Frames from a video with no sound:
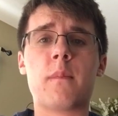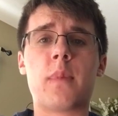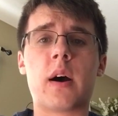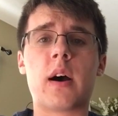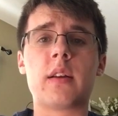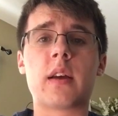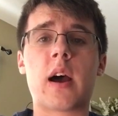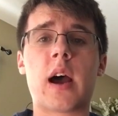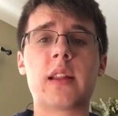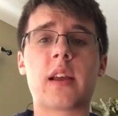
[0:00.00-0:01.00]
but
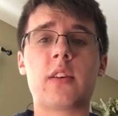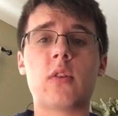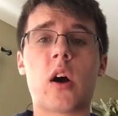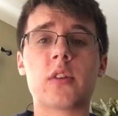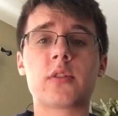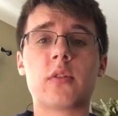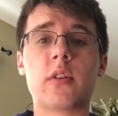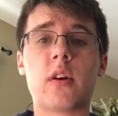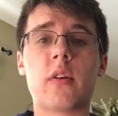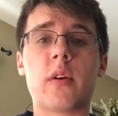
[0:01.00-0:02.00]
I'd like you also
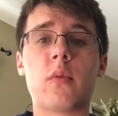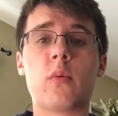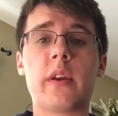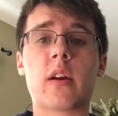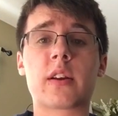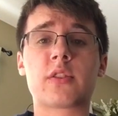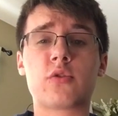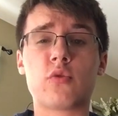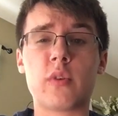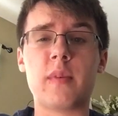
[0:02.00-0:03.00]
to know that we are
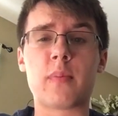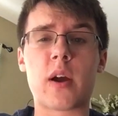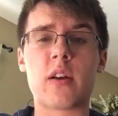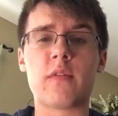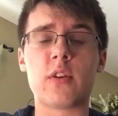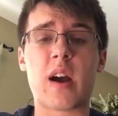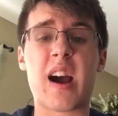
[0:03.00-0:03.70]
extremely proud of you.